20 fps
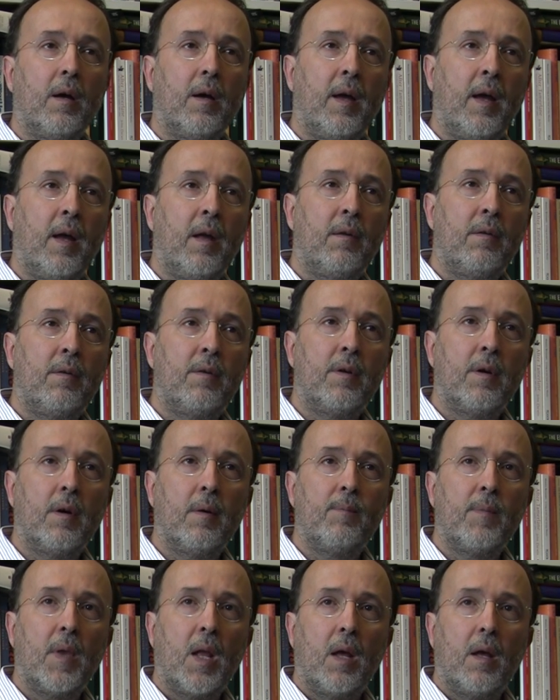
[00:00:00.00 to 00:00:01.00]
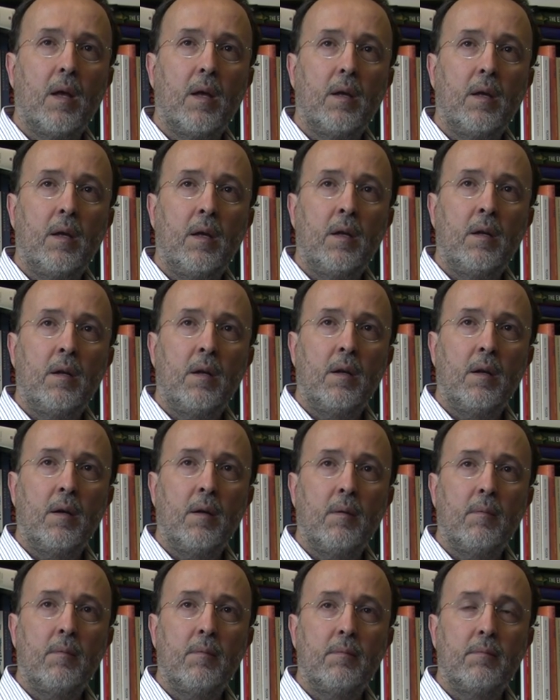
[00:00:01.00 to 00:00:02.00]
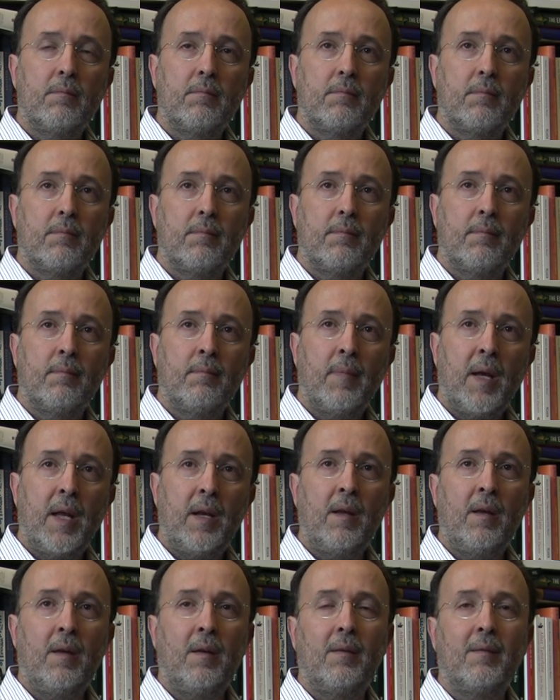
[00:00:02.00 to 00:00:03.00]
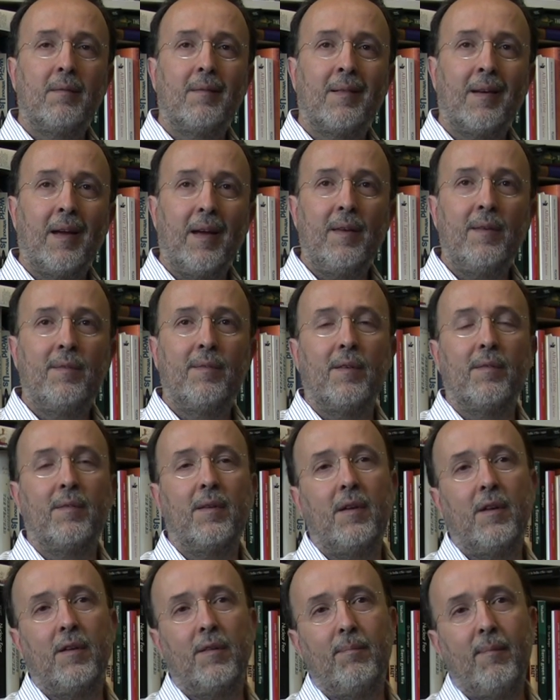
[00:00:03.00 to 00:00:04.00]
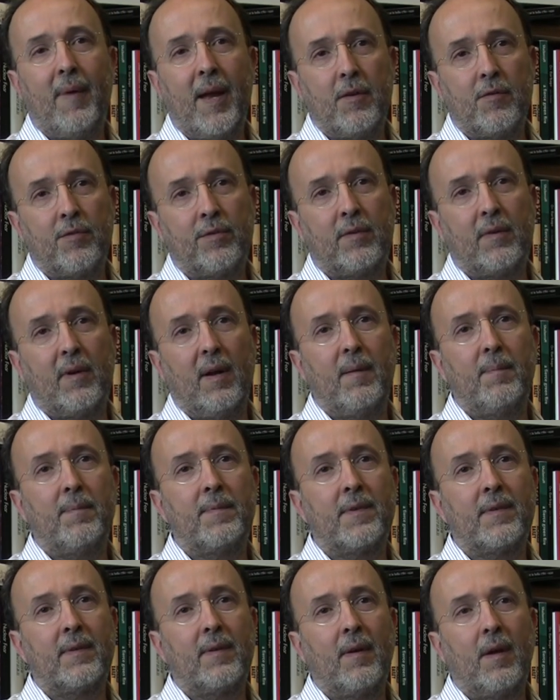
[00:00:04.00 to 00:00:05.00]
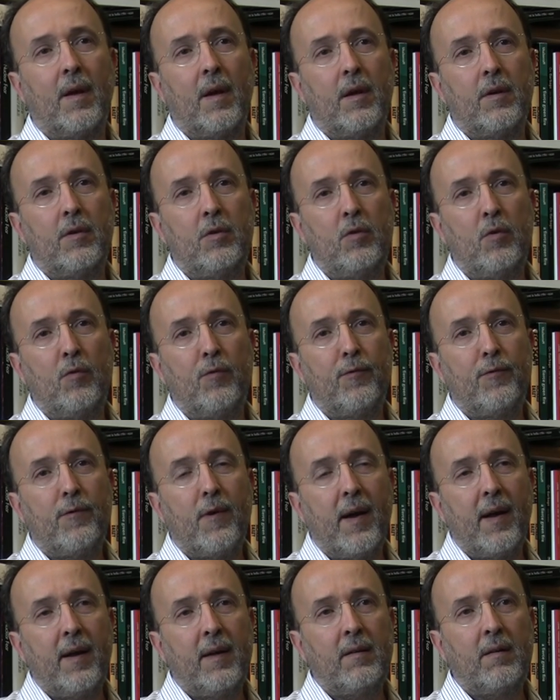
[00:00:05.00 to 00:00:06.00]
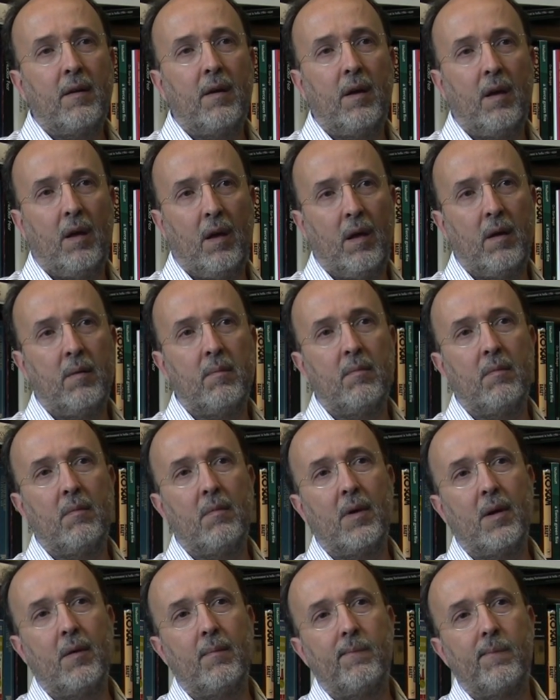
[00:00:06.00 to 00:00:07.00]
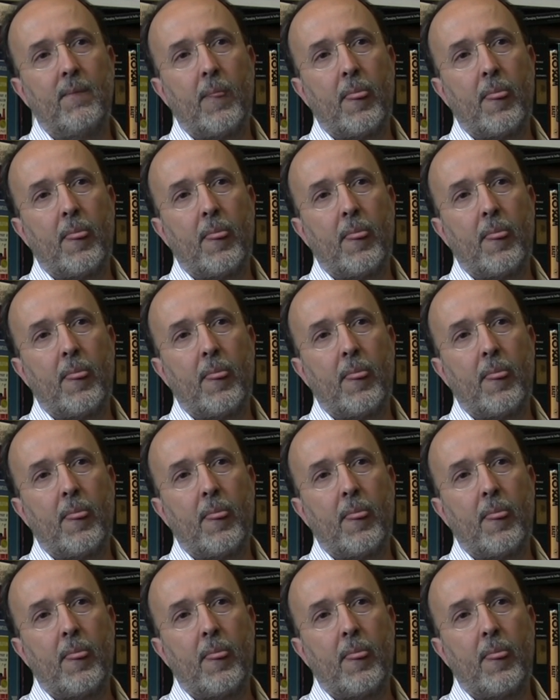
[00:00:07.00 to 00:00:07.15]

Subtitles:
and in many cases in his manuscripts, you find him